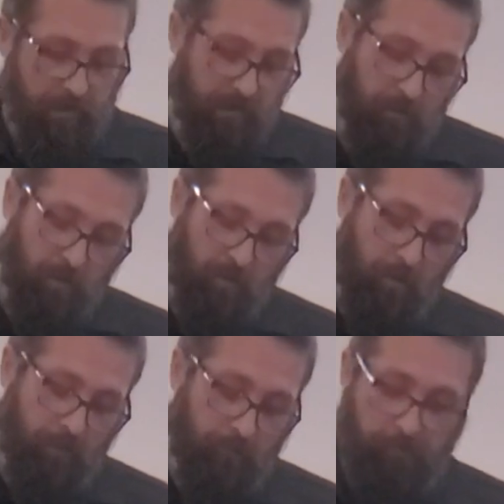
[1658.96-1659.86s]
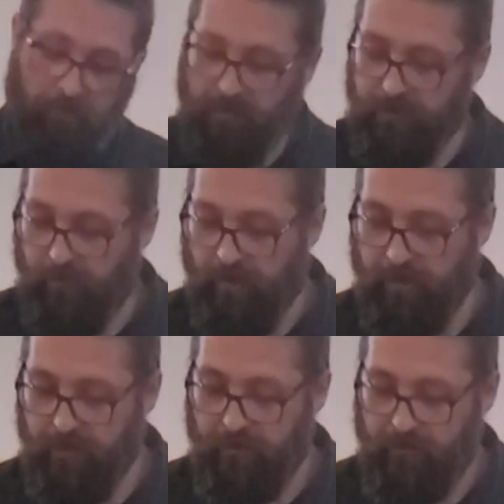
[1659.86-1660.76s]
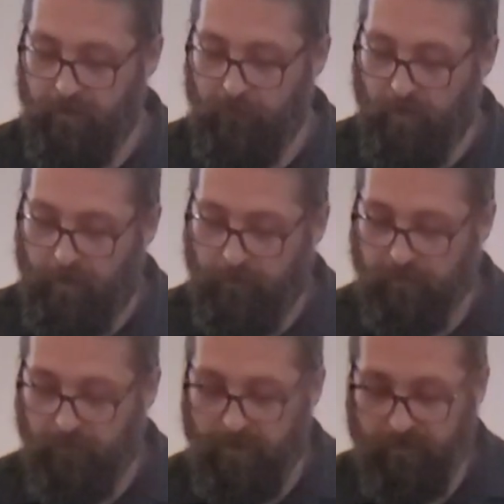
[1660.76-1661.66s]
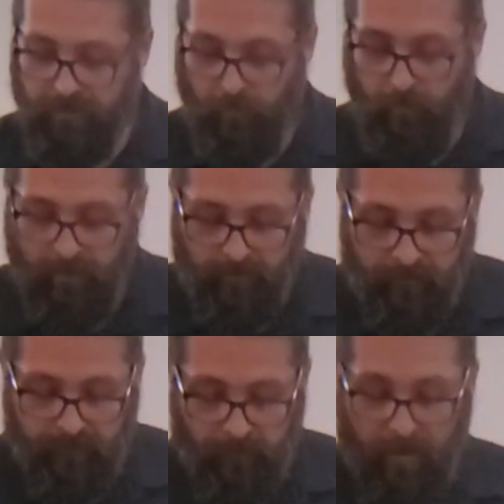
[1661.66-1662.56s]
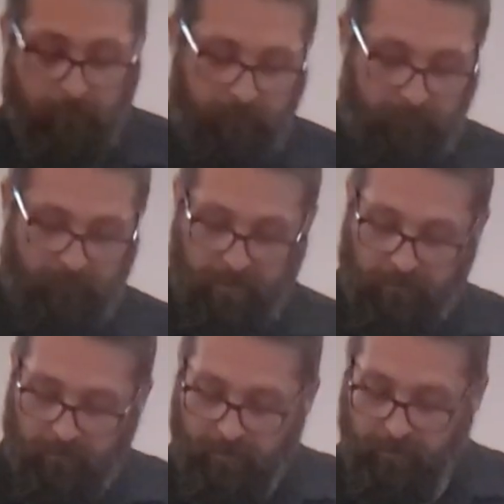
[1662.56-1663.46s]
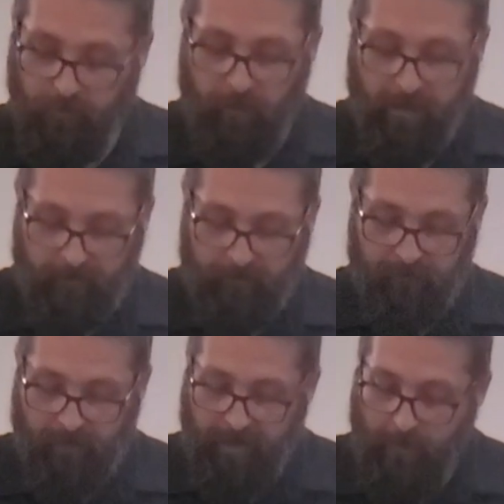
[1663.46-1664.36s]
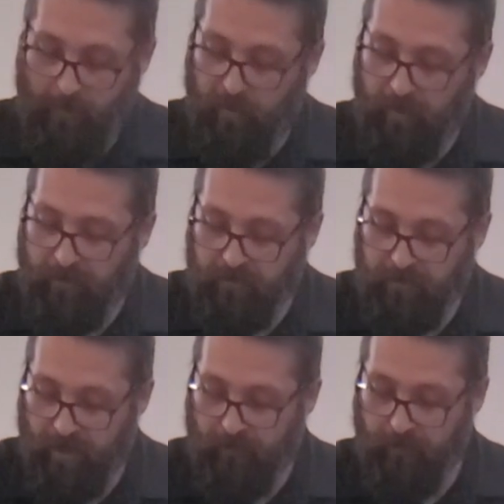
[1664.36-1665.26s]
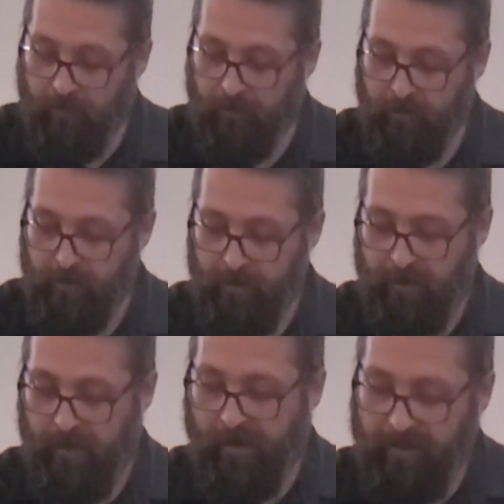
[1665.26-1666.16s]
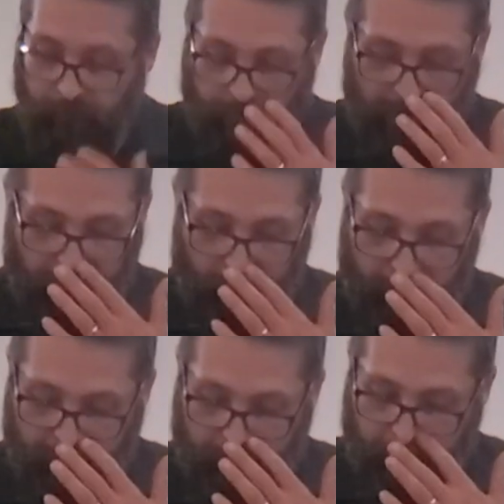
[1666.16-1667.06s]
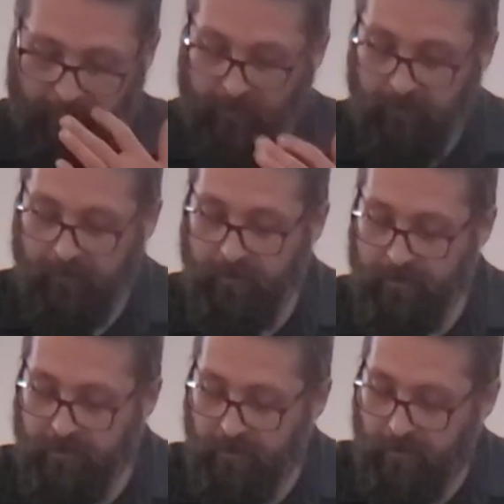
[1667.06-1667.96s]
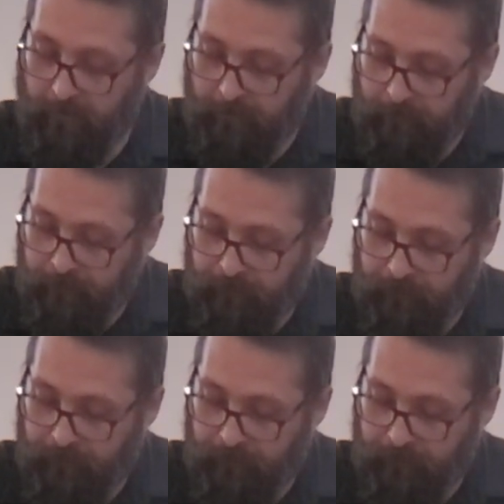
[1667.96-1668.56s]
is his book called Ruthless Trust. And while I was reading this morning, well, as I was reading this week, I came upon this chapter. And I'd like to read a little excerpt of it because um,